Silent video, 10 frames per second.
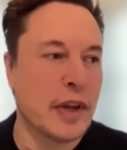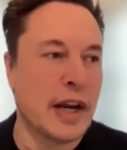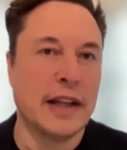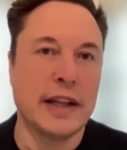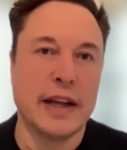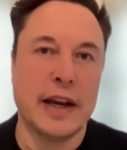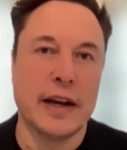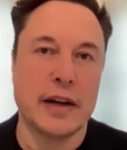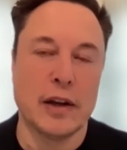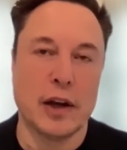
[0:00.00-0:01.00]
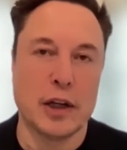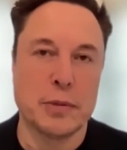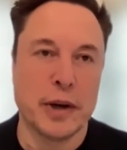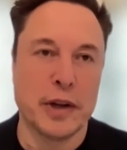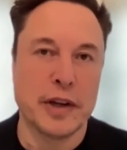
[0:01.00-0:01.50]
it alienated a large
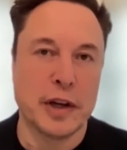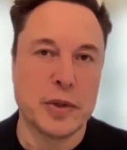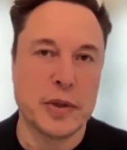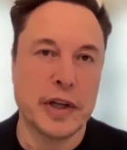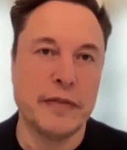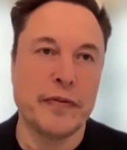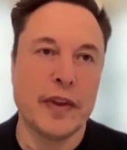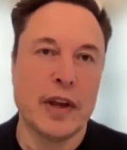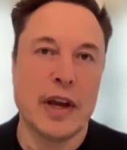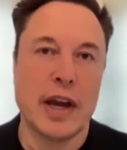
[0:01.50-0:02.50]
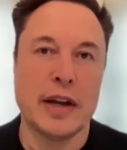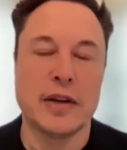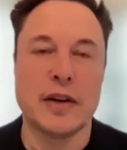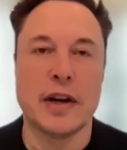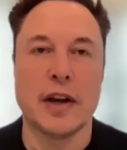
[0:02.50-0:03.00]
part of the country and
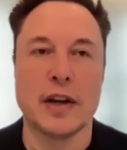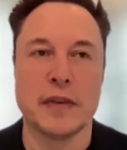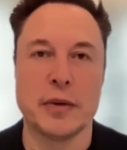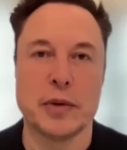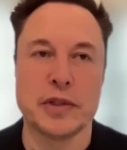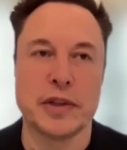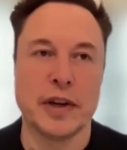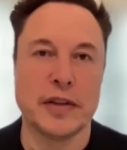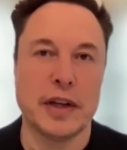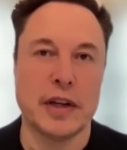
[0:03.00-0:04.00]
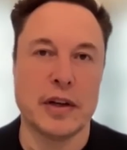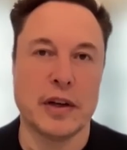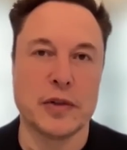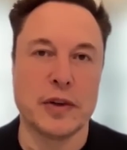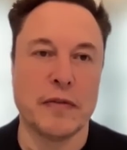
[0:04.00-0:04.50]
did not ultimately result in
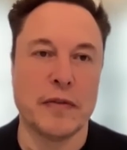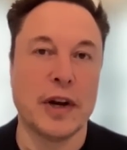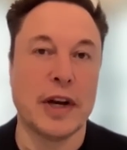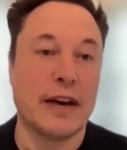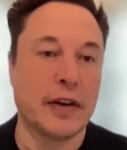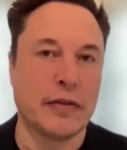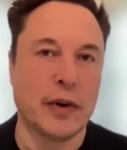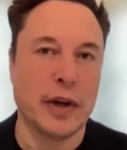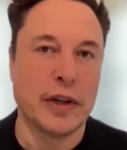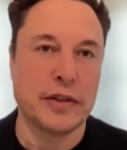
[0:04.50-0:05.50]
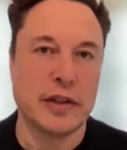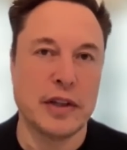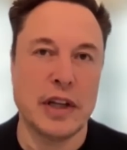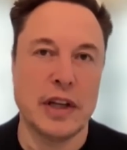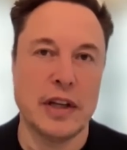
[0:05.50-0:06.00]
Donald Trump not having a voice.
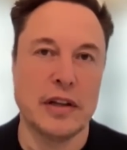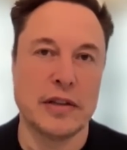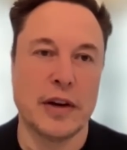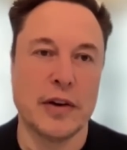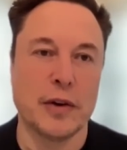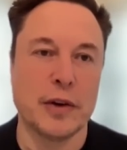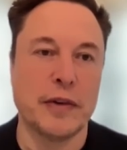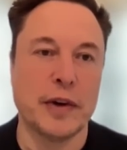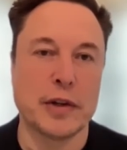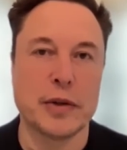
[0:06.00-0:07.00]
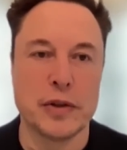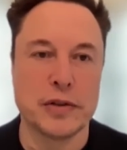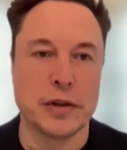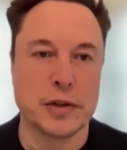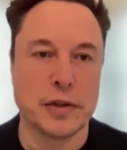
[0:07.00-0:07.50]
He is now going to be on
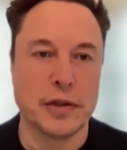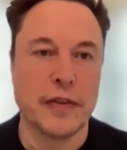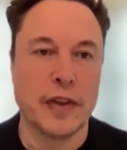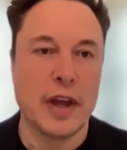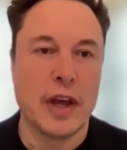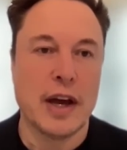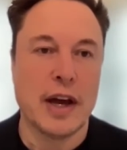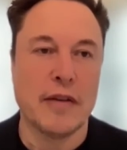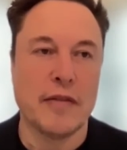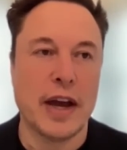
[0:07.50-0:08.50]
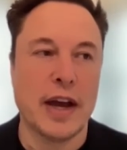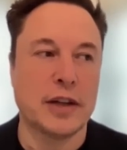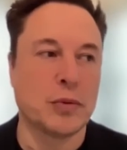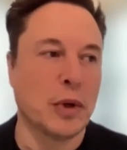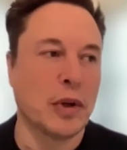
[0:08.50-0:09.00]
Truth Social, um,
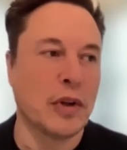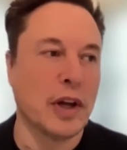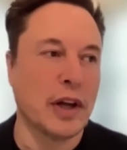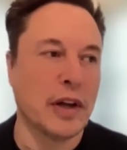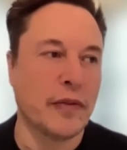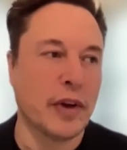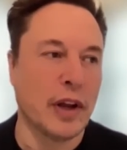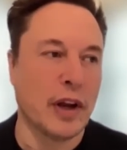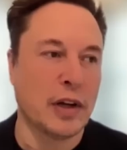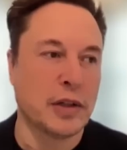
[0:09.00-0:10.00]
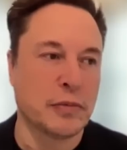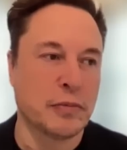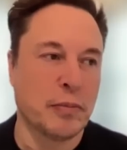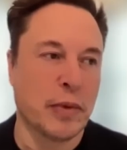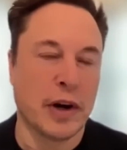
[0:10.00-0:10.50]
as will uh, a
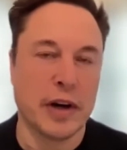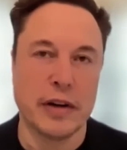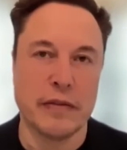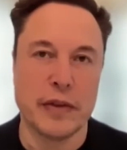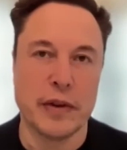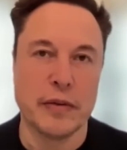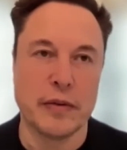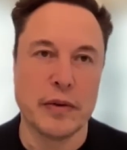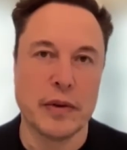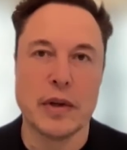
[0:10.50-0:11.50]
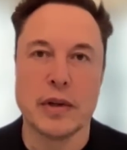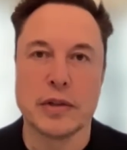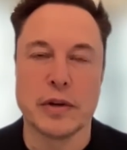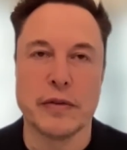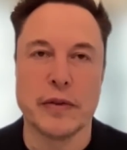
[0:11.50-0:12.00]
large part of the
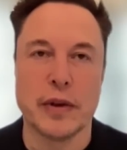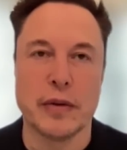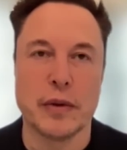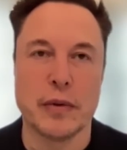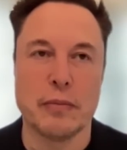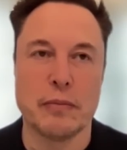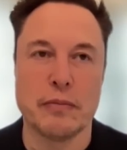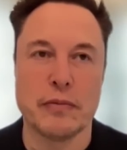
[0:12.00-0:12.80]
sort of the, the